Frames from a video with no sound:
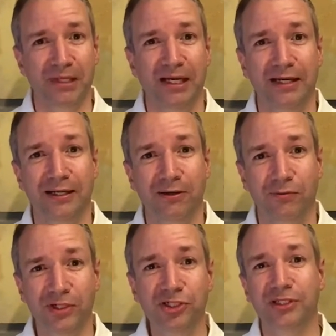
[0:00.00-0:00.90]

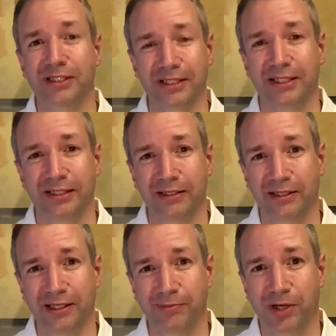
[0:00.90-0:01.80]
originally,
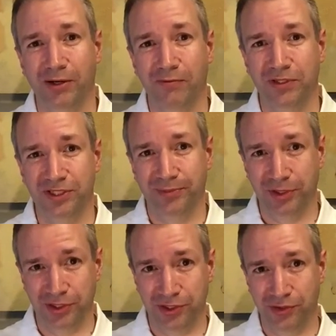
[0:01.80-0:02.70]
the park was
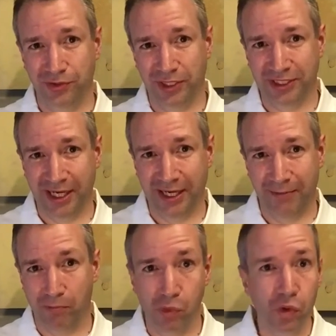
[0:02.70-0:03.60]
supposed to contain
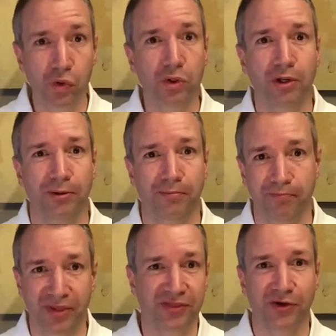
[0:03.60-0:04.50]
more
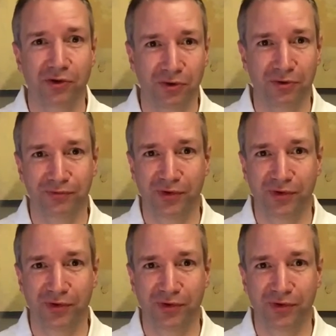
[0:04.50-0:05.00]
mythical,